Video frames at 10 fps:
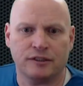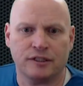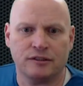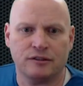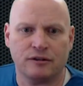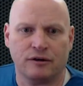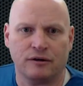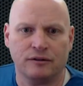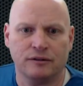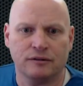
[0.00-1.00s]
It's
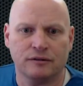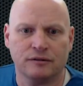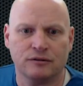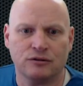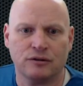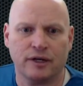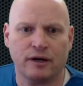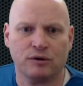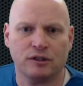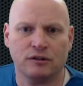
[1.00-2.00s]
installed. So
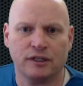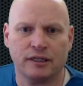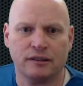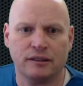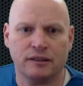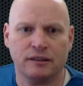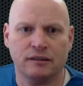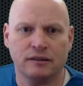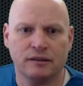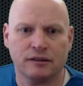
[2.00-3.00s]
now we're going to look at
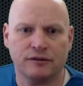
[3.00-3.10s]
the